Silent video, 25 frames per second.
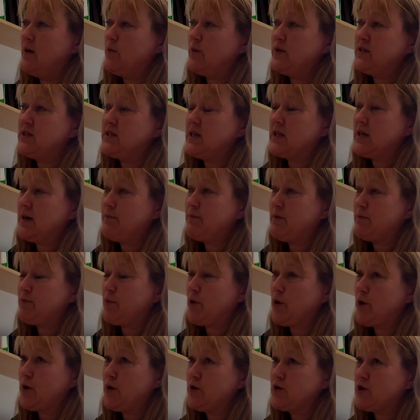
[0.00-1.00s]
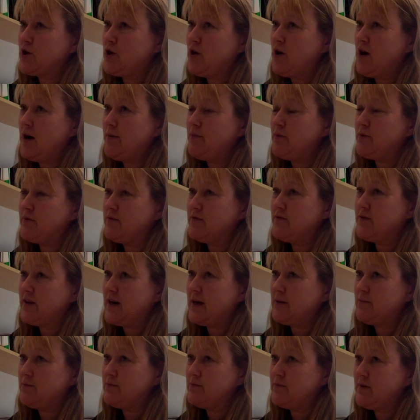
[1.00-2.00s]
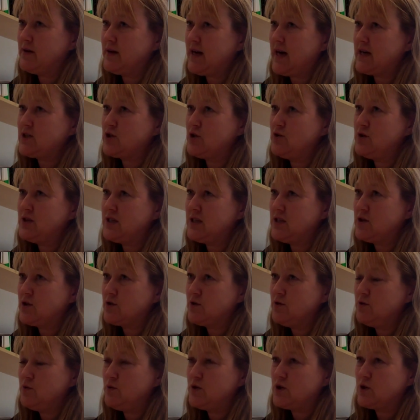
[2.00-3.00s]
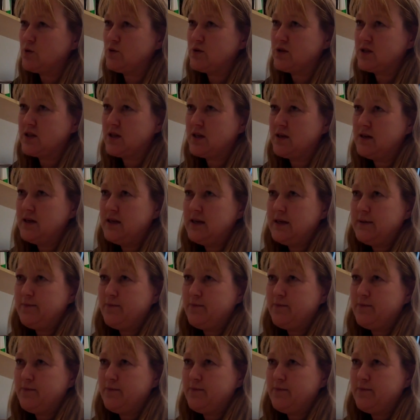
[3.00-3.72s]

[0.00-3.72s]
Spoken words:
We set up a prototype of R2D2, which was I